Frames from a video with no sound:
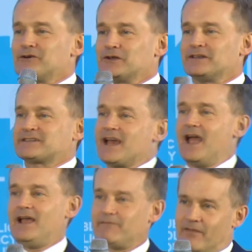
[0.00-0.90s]
It's only to
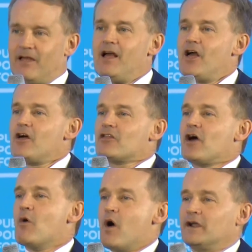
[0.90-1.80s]
say,
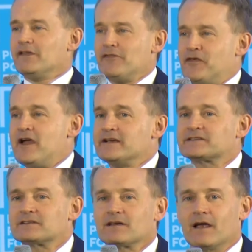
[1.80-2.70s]
one of the things,
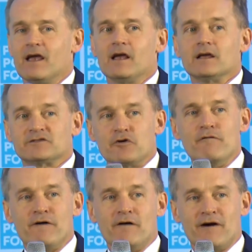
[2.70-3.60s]
it's your own
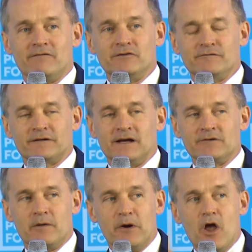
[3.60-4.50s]
fault for having a
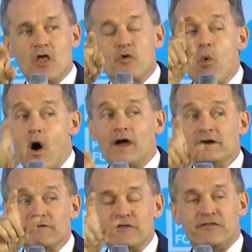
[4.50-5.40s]
Newfoundlander up here. One
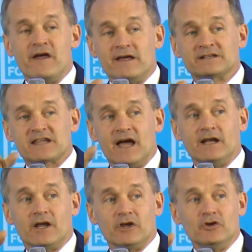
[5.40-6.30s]
of the things that
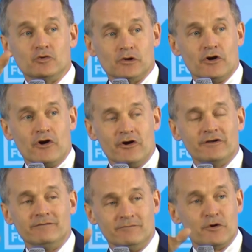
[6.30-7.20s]
you learn,
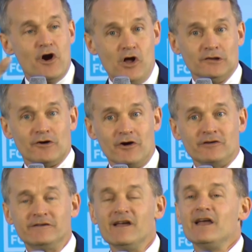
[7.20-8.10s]
we all
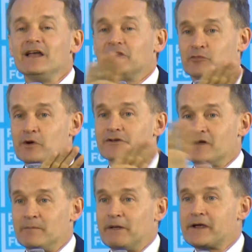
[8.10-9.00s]
learned, is when you're
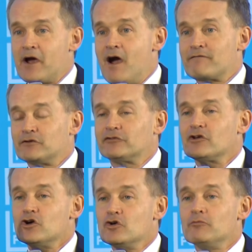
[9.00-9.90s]
at a big conference,
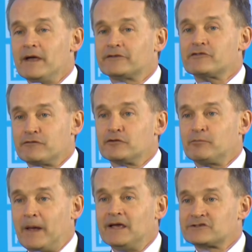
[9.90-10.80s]
who makes the first
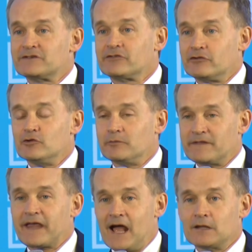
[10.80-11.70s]
page in the Zoom, in
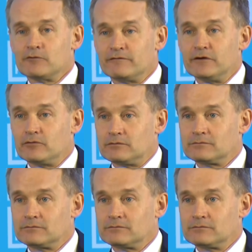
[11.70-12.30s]
the gallery view,